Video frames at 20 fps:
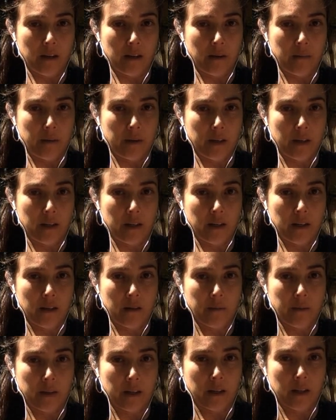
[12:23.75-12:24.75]
apart,
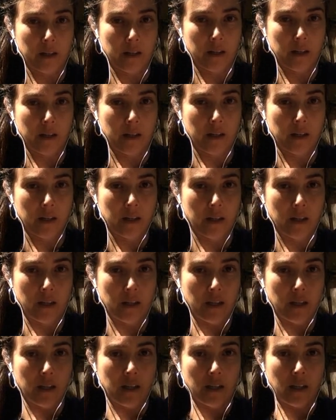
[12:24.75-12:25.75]
apart.
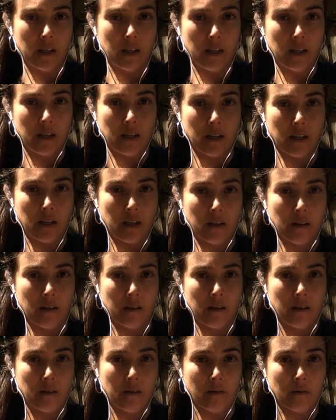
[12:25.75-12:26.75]
And then
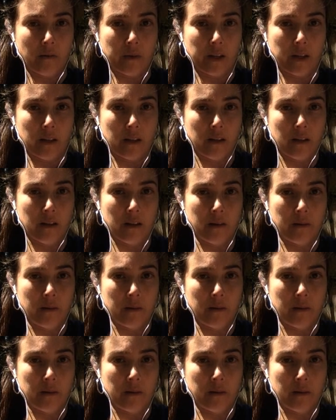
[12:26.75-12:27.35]
wiggle.